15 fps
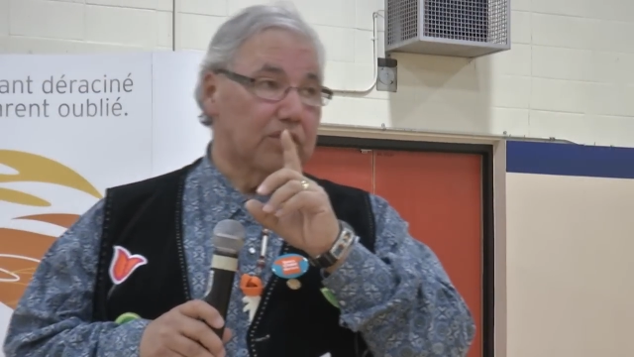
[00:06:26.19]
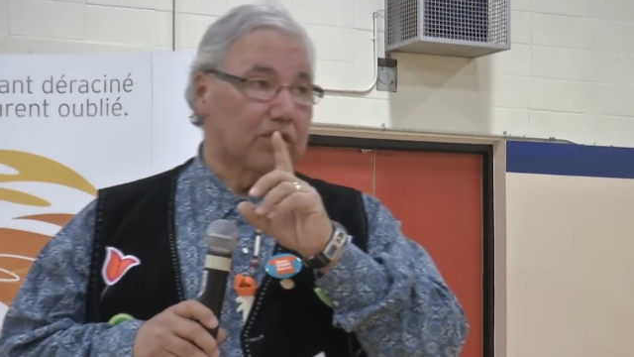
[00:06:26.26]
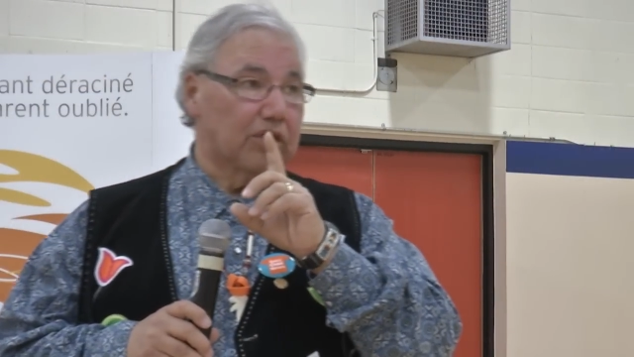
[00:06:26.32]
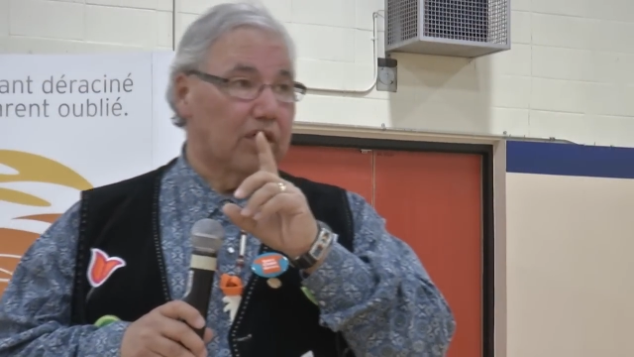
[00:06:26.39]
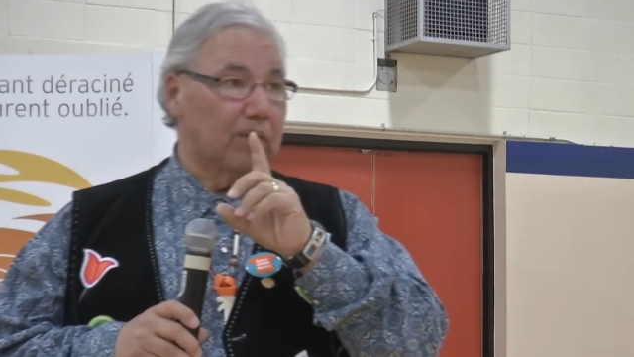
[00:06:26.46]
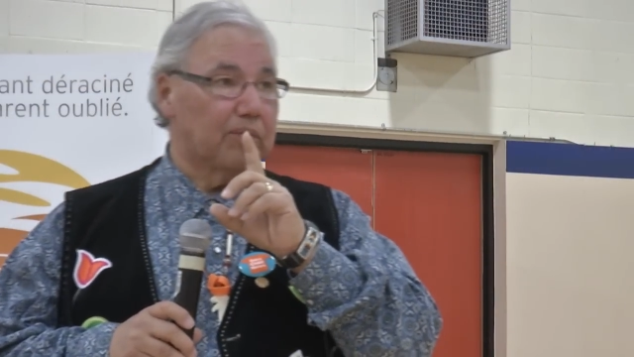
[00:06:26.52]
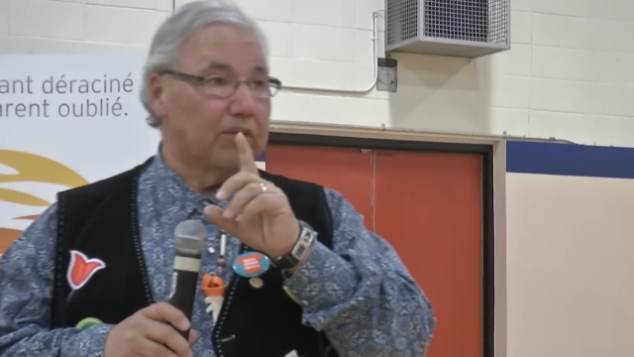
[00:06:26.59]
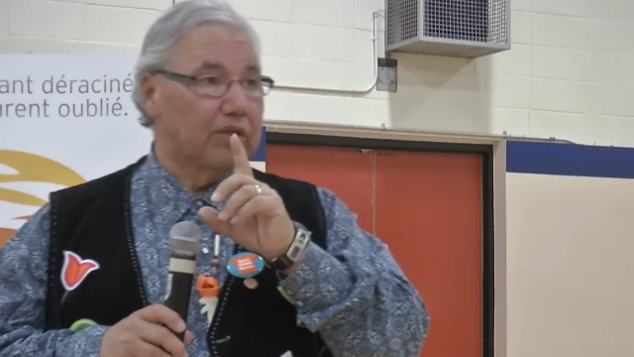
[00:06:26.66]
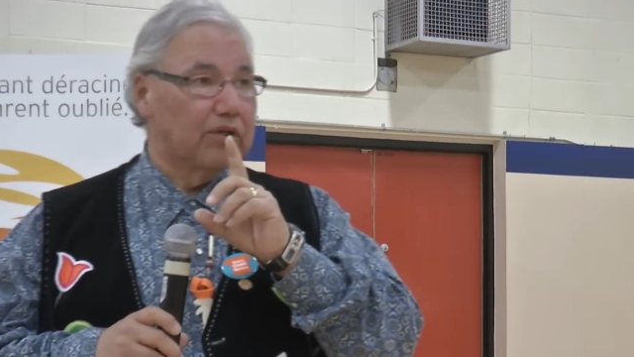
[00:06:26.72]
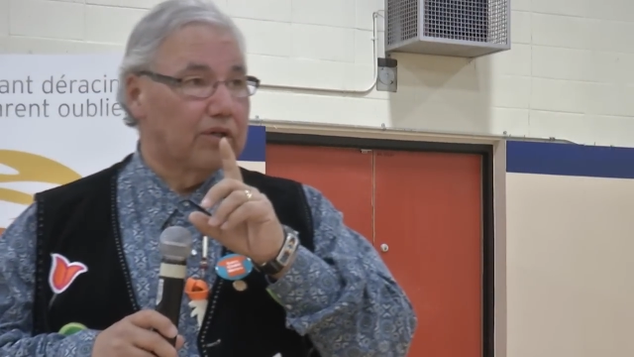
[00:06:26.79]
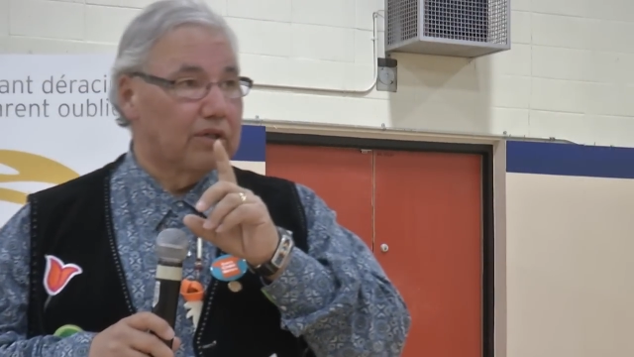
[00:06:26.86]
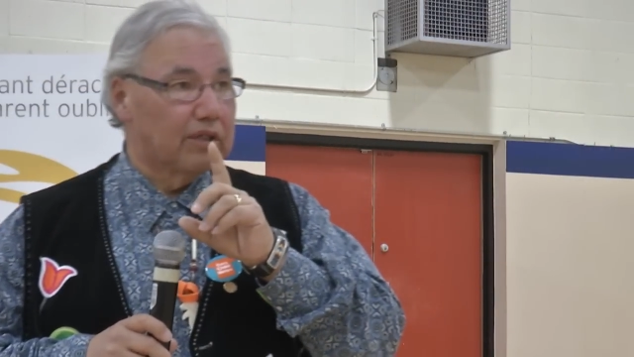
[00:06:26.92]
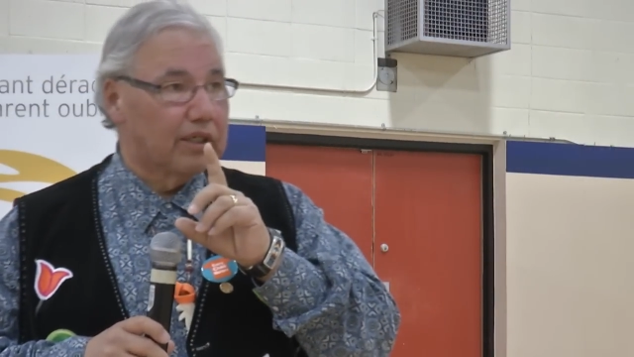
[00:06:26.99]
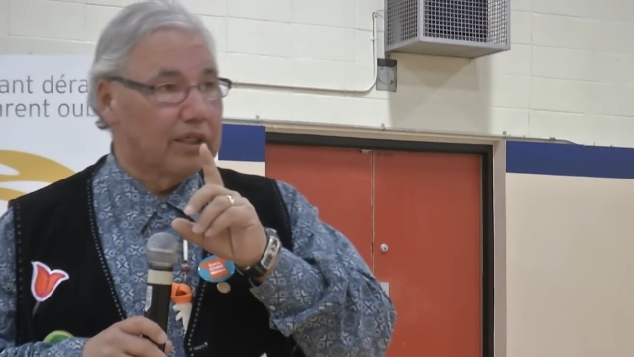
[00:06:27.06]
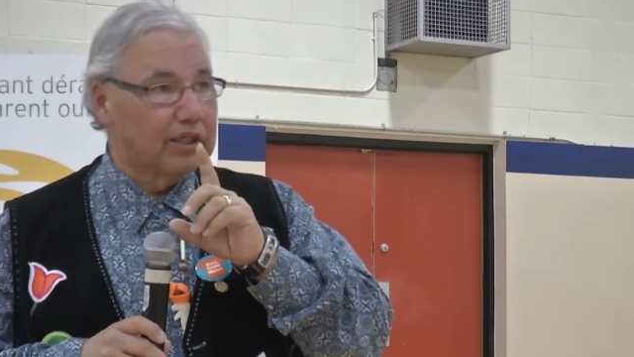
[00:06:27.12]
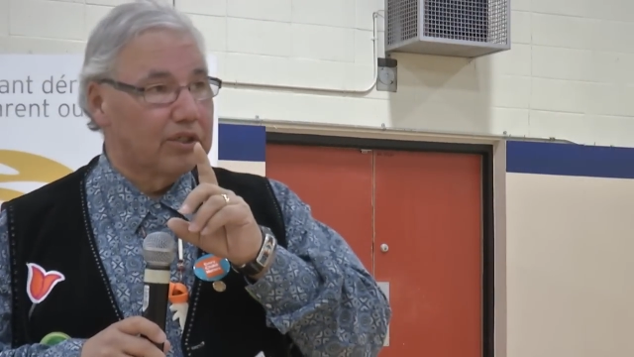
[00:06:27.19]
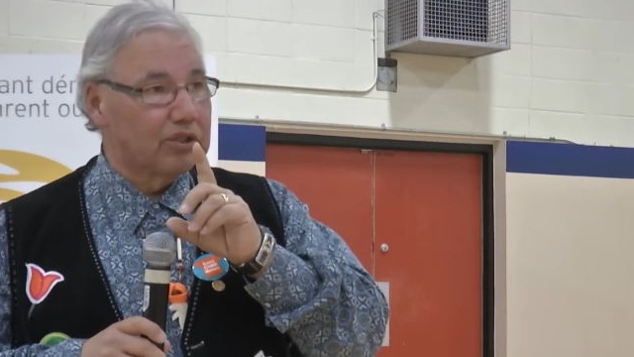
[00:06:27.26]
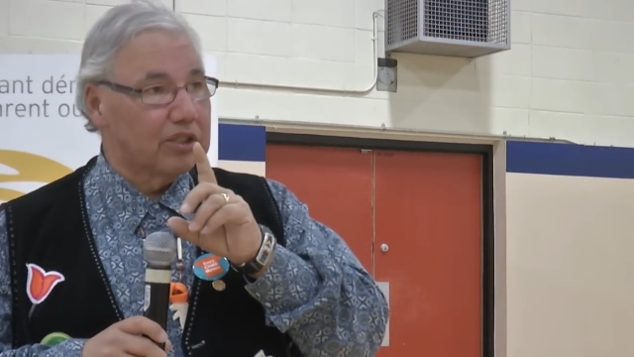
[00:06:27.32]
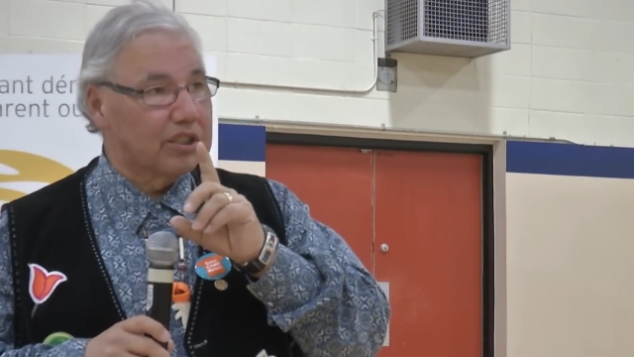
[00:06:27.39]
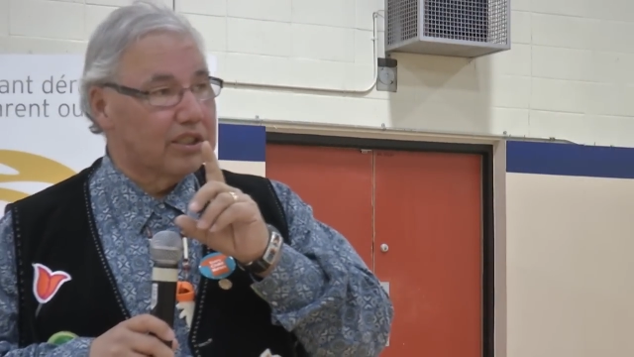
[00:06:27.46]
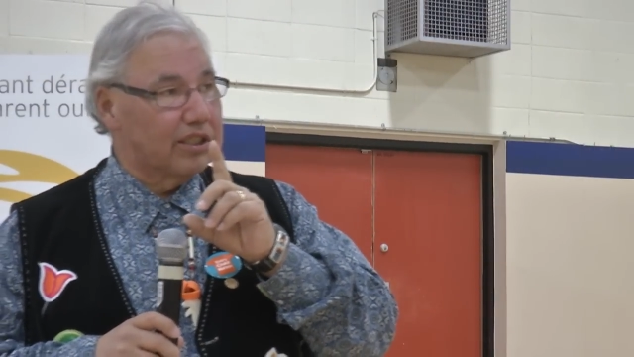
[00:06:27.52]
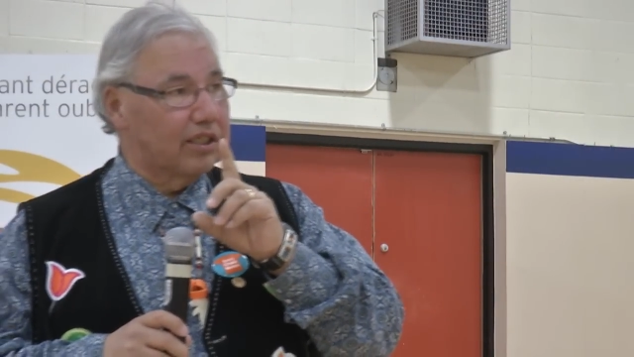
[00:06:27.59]
carpenter, and he
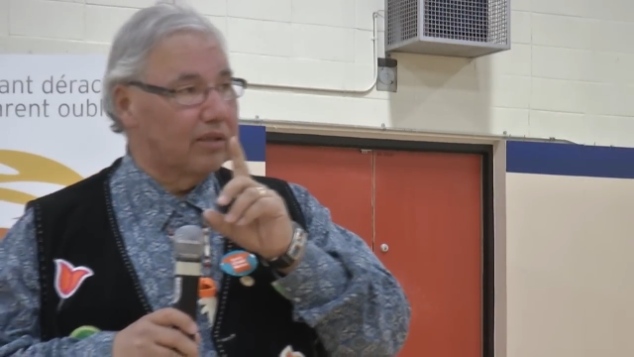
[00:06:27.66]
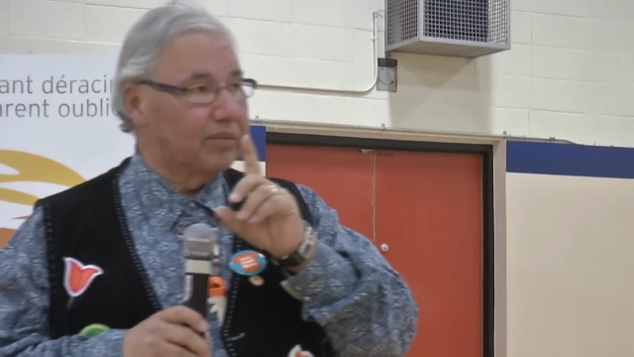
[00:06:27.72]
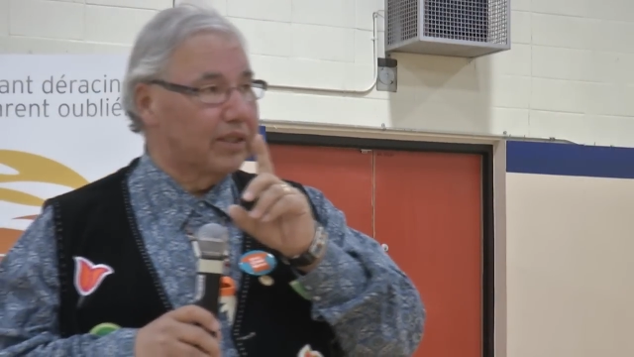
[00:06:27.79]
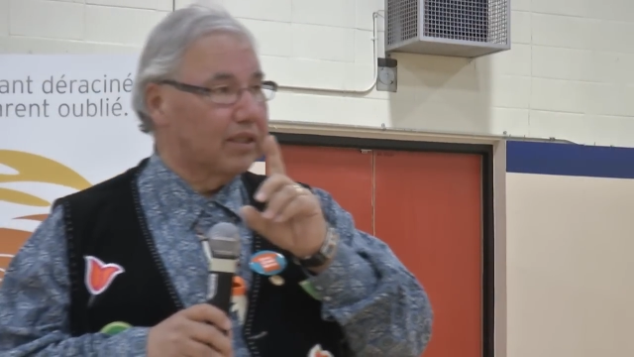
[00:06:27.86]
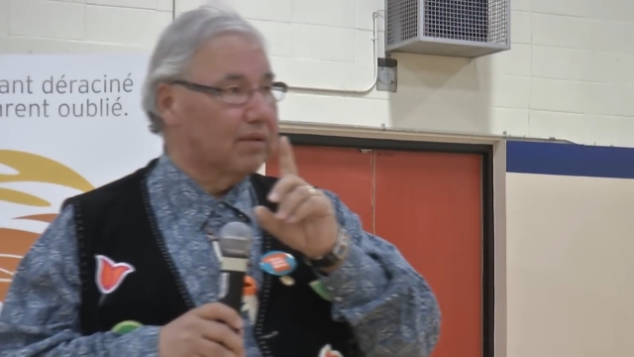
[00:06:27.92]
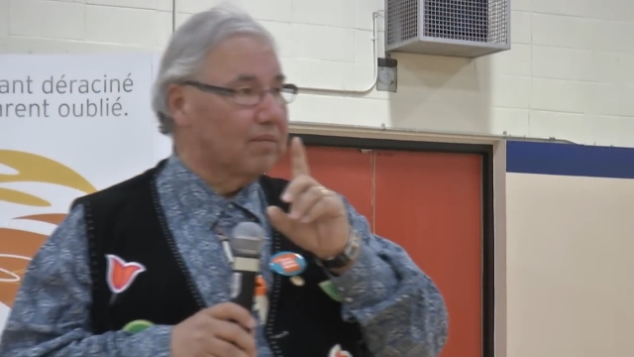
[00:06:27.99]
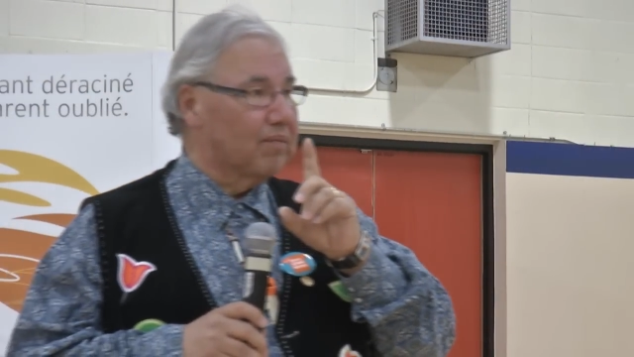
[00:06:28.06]
used to tell me,